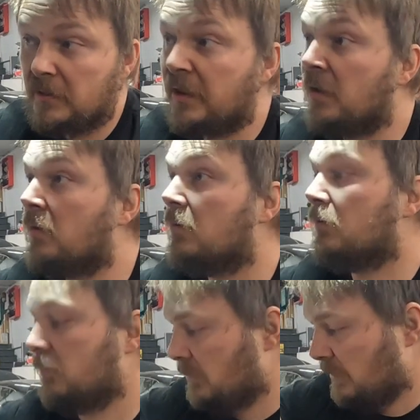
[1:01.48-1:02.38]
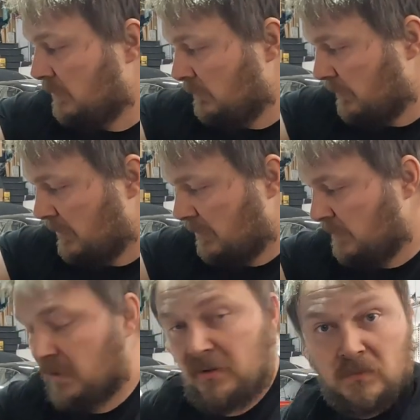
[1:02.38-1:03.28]
Now, I don't
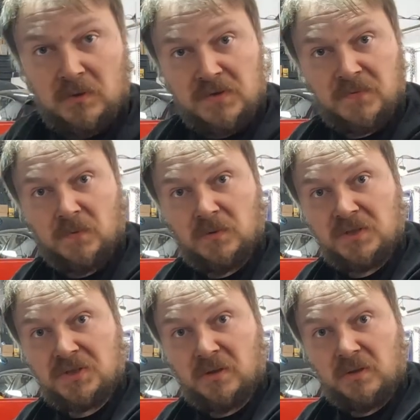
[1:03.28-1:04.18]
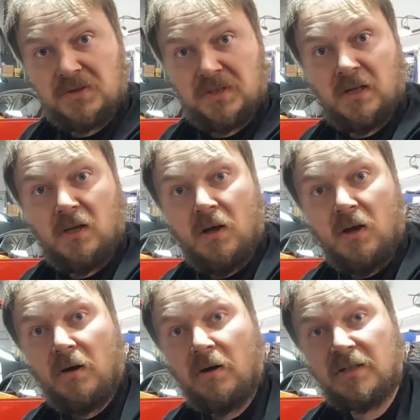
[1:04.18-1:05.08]
think my other one's fully charged yet.
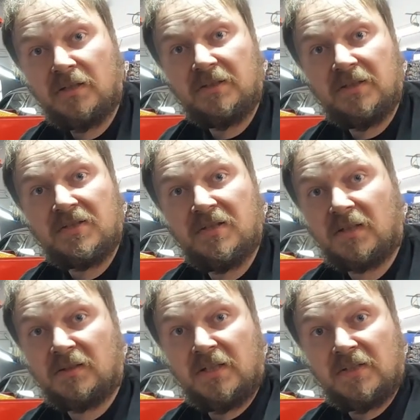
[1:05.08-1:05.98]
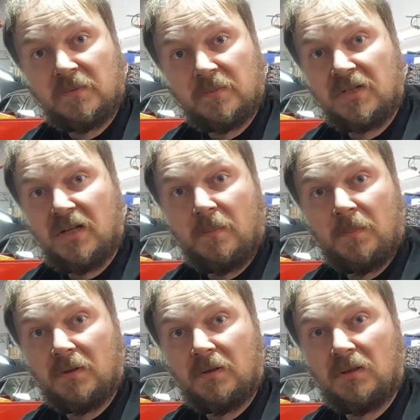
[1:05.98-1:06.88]
I got these neck lights from
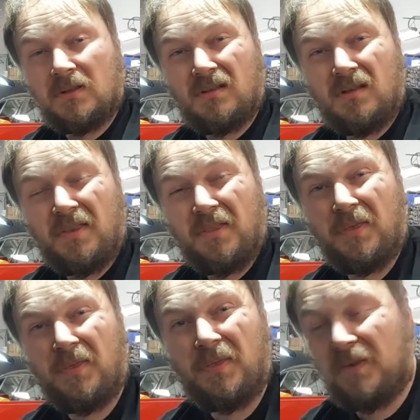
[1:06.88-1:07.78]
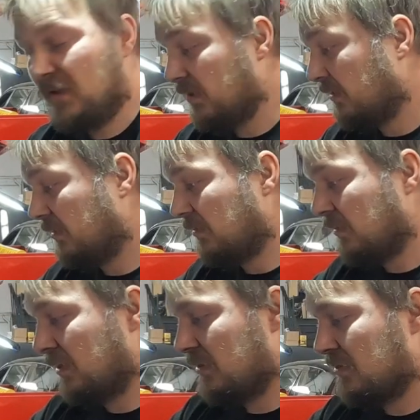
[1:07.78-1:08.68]
Snap-on. I think
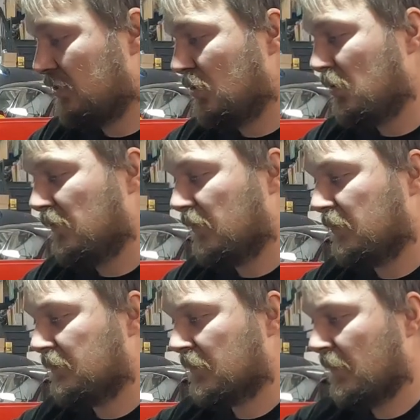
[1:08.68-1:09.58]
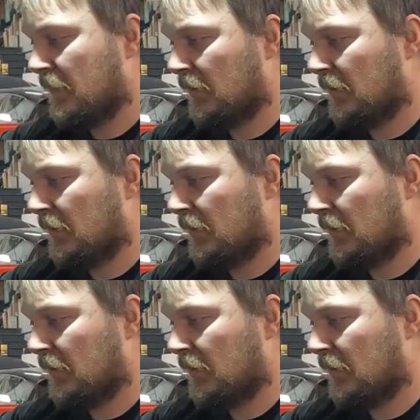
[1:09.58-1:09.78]
I got two of them.